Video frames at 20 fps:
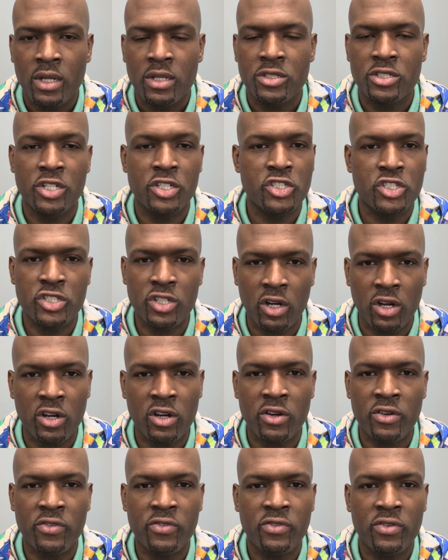to
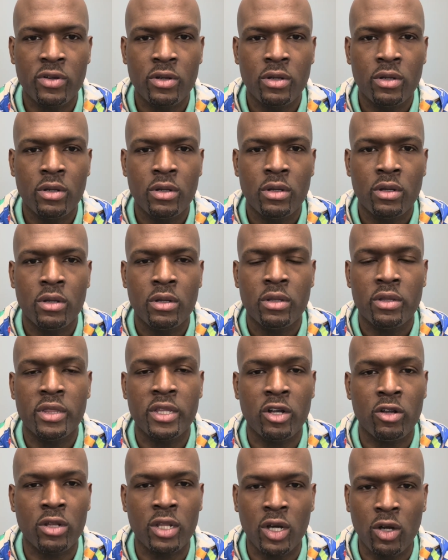serve
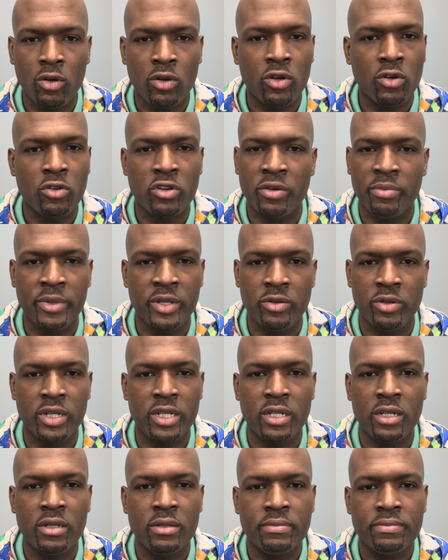their local
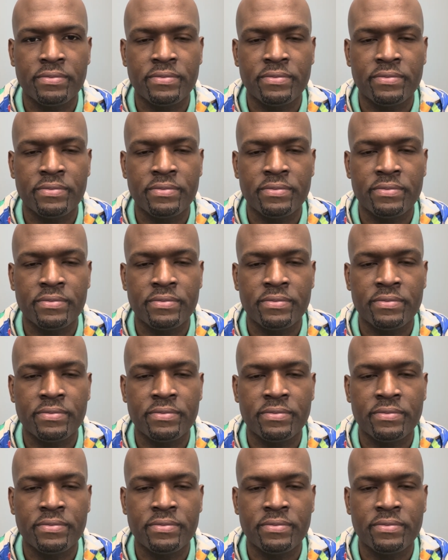community?